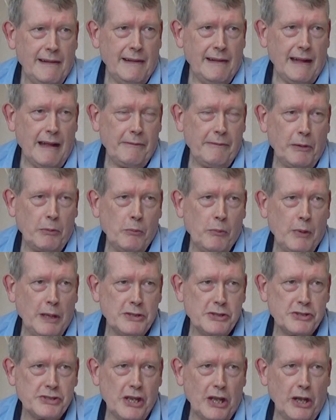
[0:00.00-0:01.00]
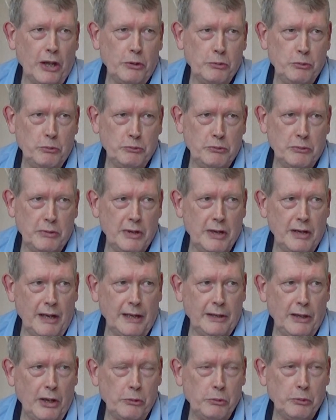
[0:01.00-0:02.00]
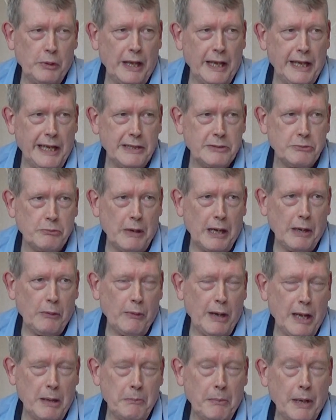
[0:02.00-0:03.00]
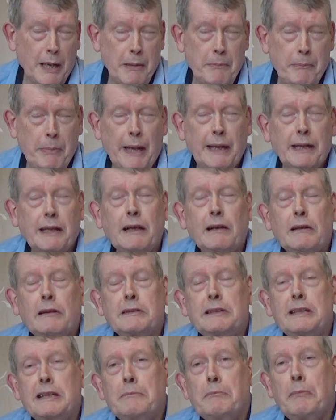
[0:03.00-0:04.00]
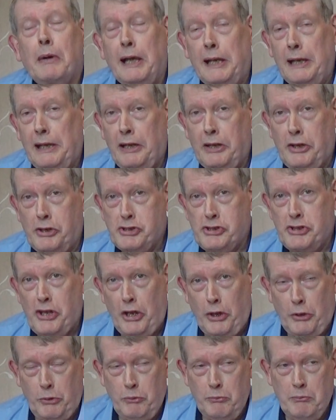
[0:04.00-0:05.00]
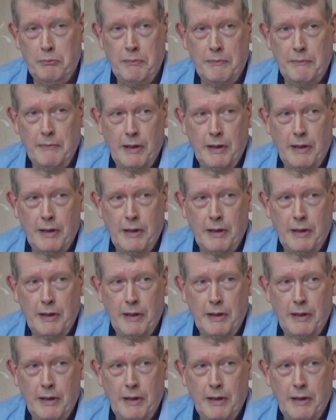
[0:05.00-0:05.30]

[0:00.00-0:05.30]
Having once owned an O-gauge railway in my back garden in my last home,